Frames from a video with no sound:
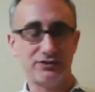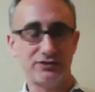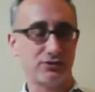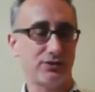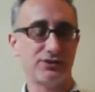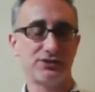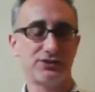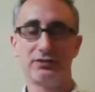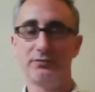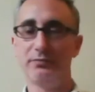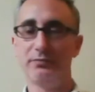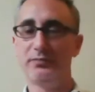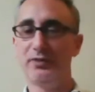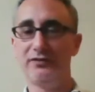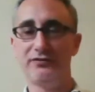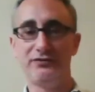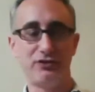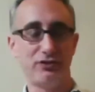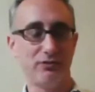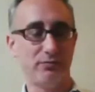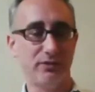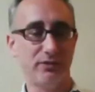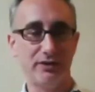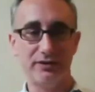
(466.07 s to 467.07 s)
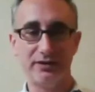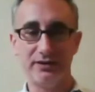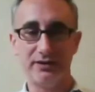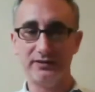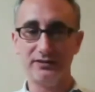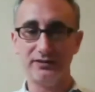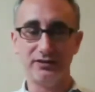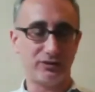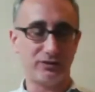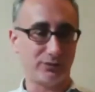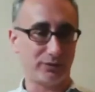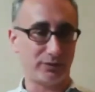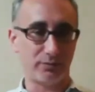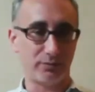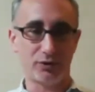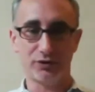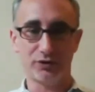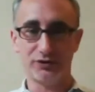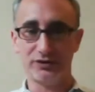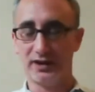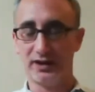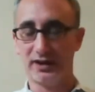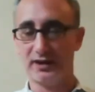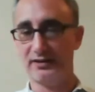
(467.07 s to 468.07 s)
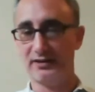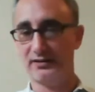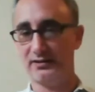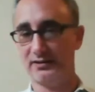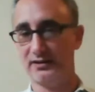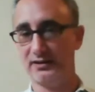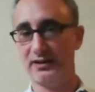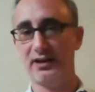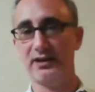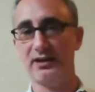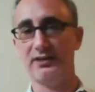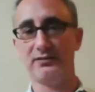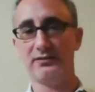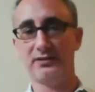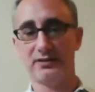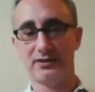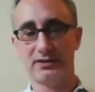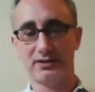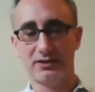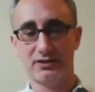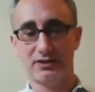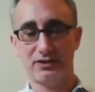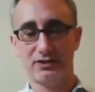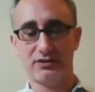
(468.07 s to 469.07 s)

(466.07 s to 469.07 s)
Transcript: interest above $2 million, you can report that, and again,